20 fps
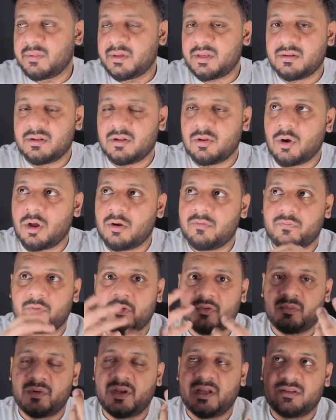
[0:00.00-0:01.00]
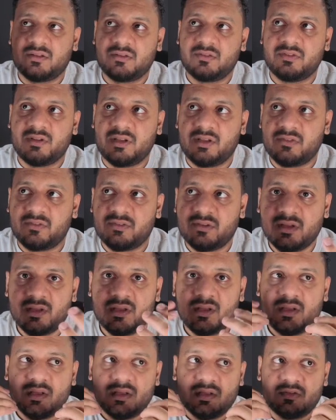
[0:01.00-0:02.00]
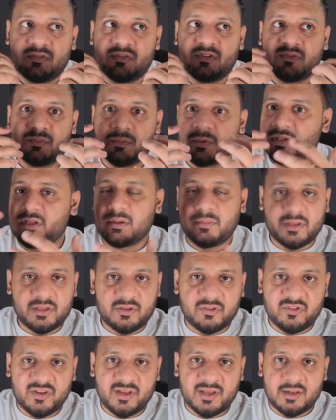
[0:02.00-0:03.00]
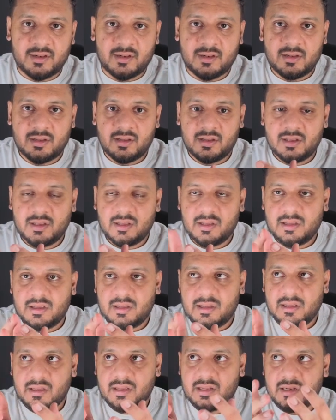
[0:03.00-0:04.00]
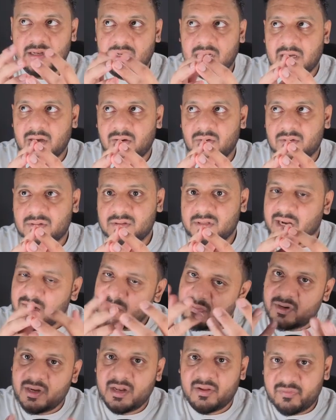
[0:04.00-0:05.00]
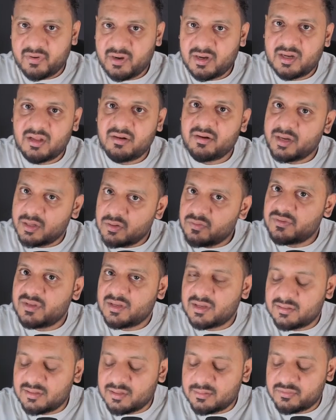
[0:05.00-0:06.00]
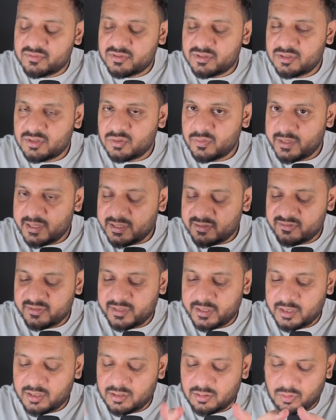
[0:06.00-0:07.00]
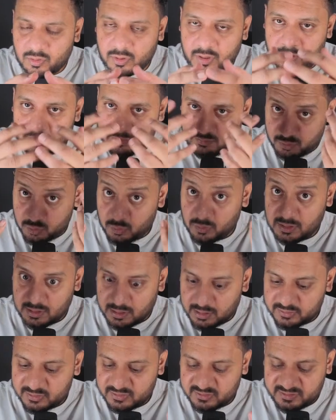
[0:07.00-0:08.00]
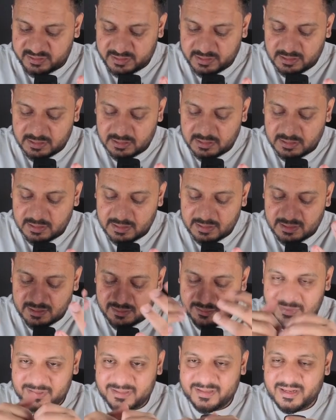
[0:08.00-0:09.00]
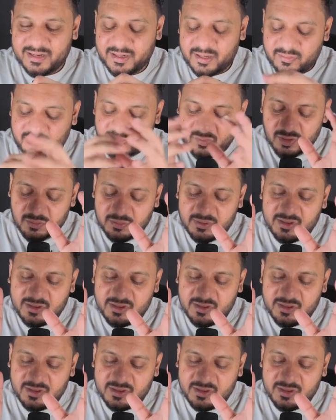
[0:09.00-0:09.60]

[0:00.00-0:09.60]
law enforcement agencies just put them in jail. Now, that would definitely reduce the consumption to an extent or to a large extent, but then it won't be a